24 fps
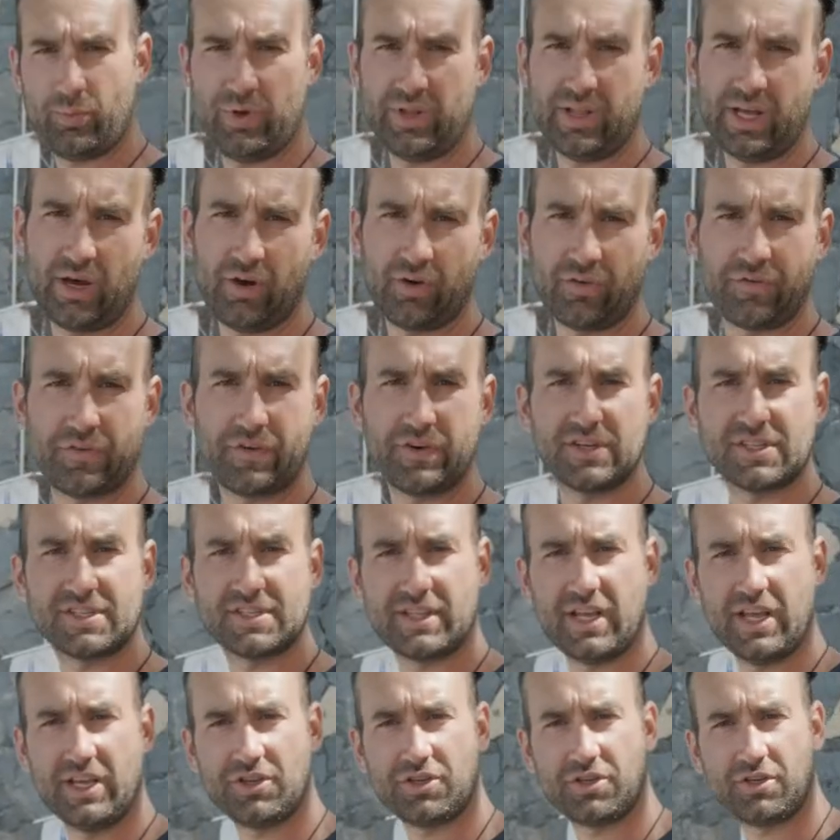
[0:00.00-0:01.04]
With our first
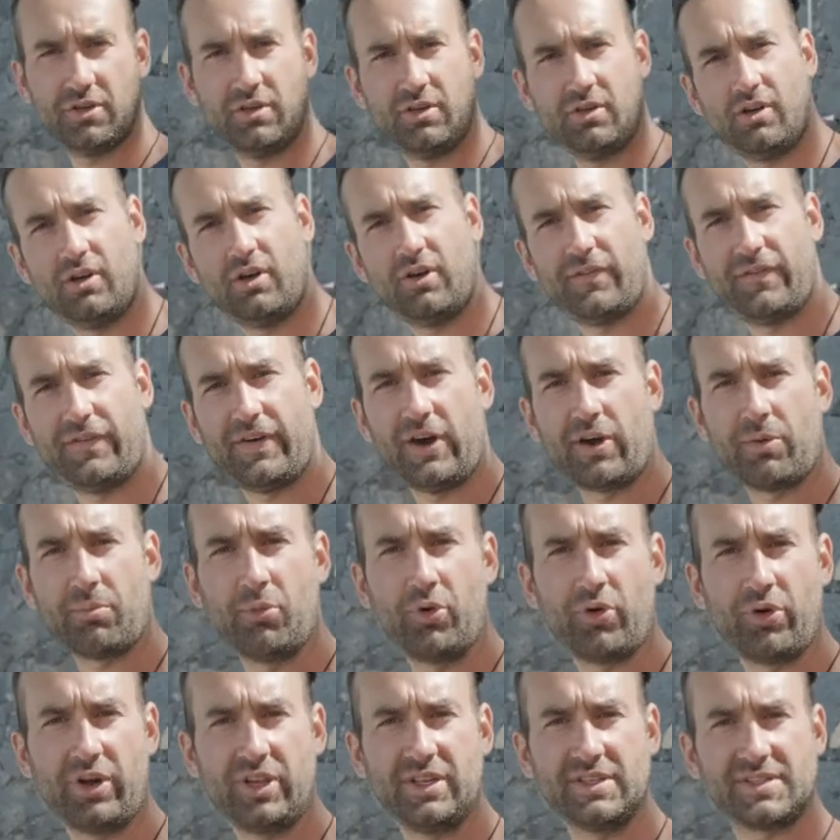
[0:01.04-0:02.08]
station, our
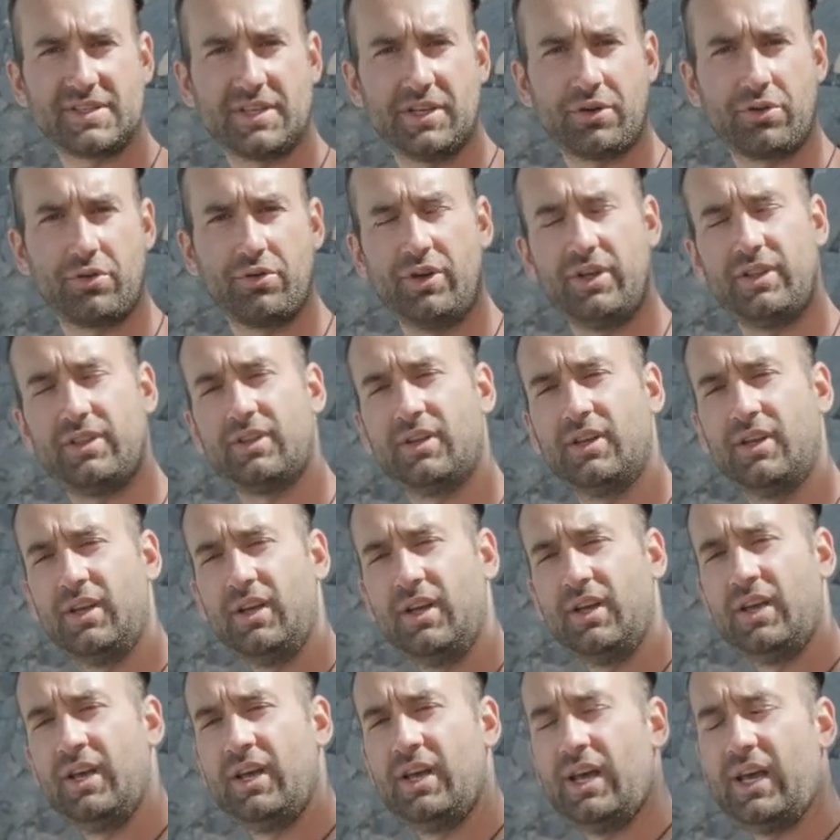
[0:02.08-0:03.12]
morning circuit,
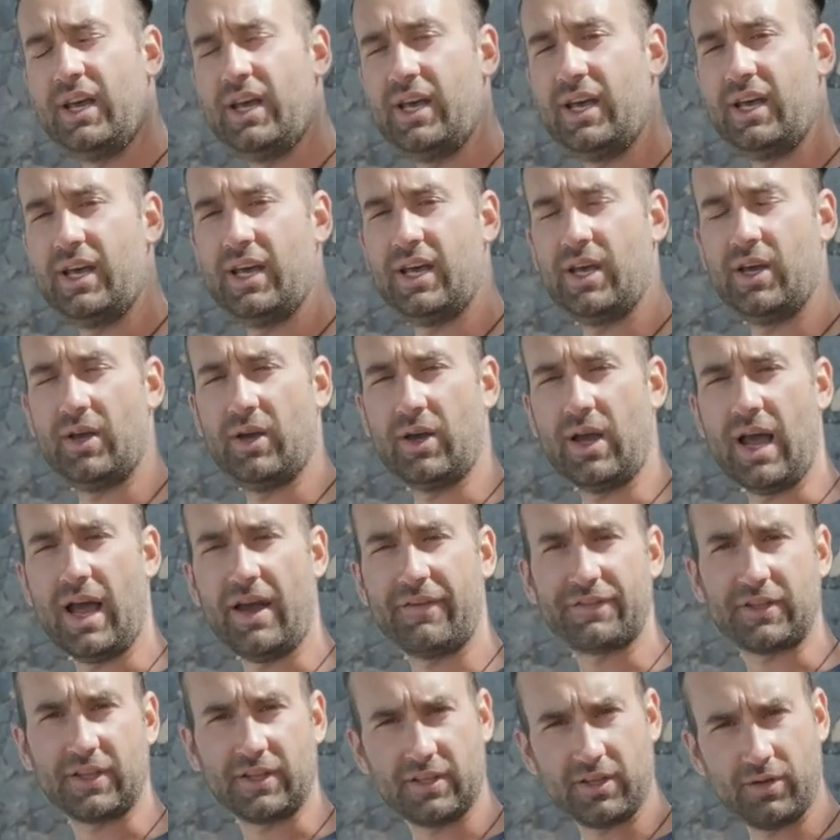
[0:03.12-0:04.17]
uh,
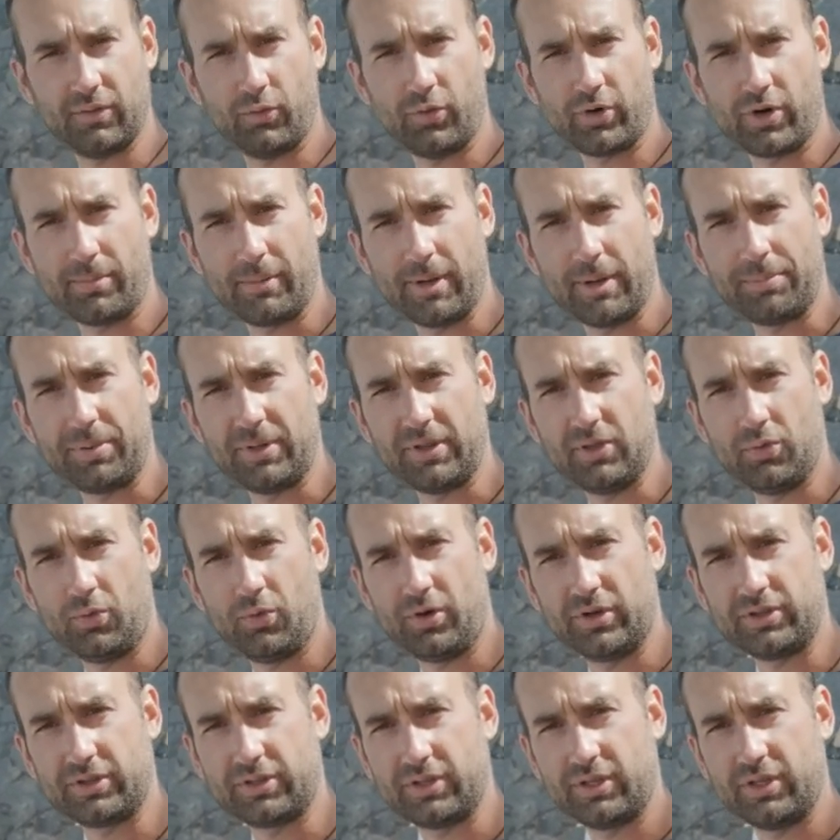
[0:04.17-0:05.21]
after the warm up in the
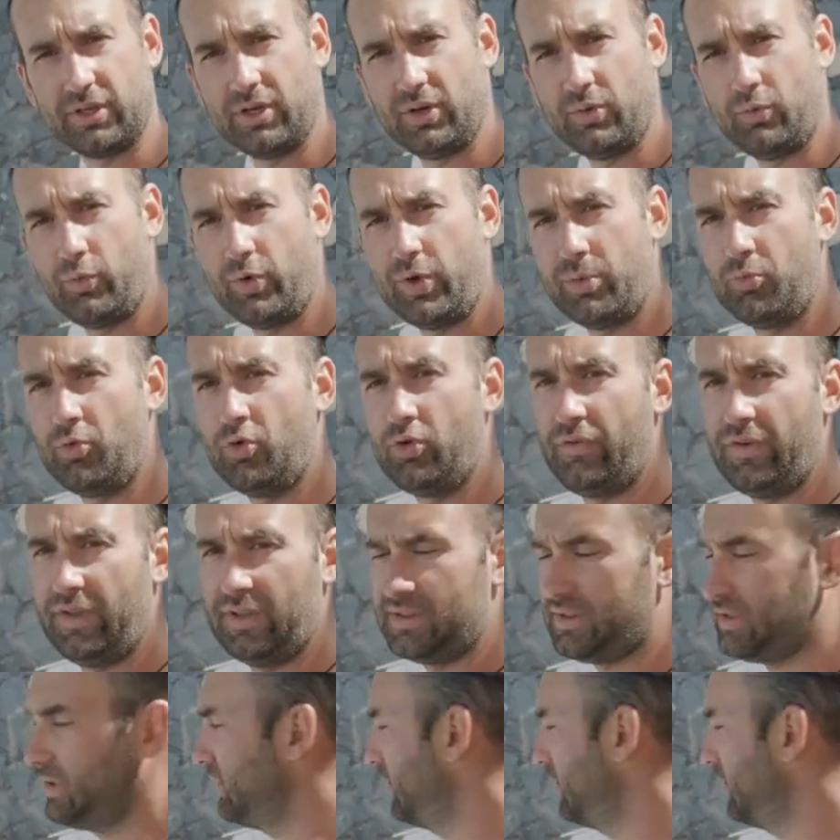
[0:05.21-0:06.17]
water, we move into